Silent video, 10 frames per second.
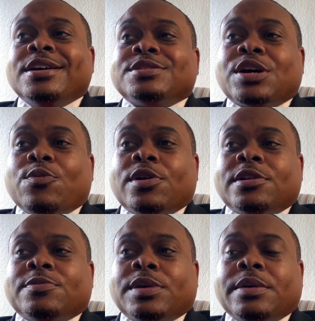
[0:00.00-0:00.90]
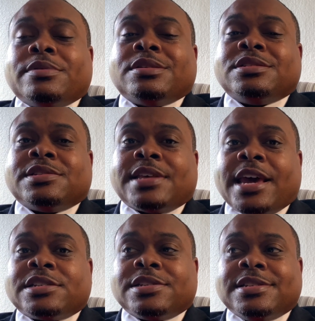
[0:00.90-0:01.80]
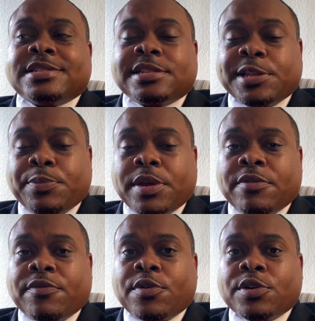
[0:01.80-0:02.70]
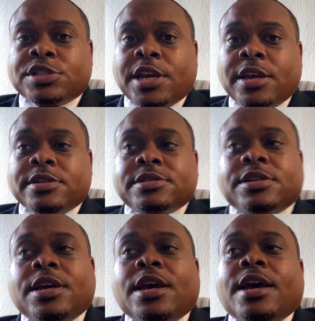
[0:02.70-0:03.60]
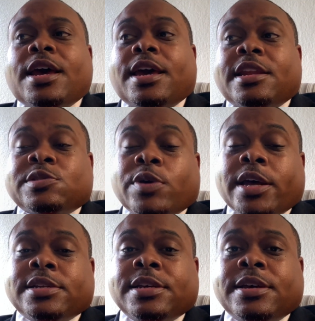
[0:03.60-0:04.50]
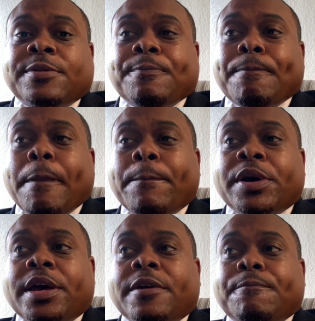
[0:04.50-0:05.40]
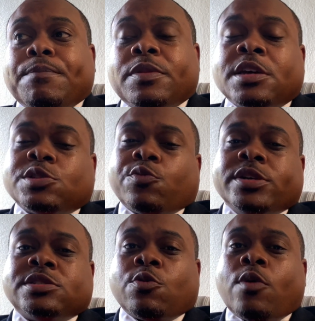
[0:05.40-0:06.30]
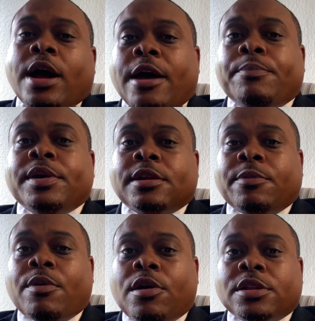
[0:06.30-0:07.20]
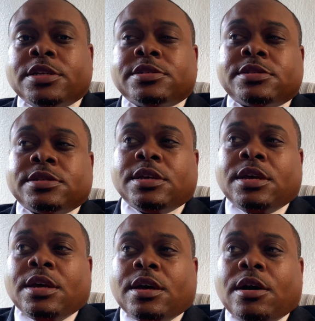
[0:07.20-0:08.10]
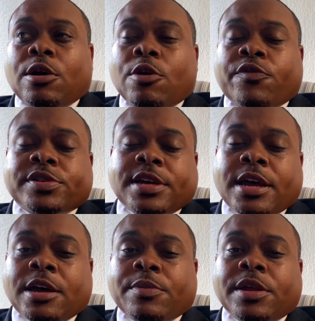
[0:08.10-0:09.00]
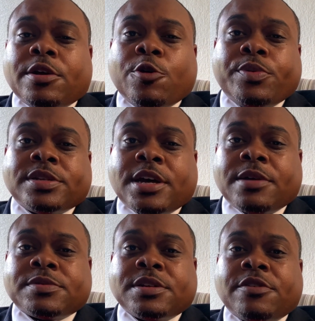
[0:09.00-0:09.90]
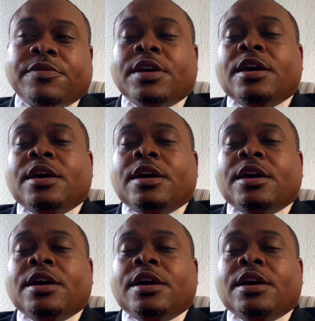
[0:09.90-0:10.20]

So I wanted to be able to just actually sleep in for a change, and that's what I did. But there's a reason why I'm picking up all this overtime and open time stuff,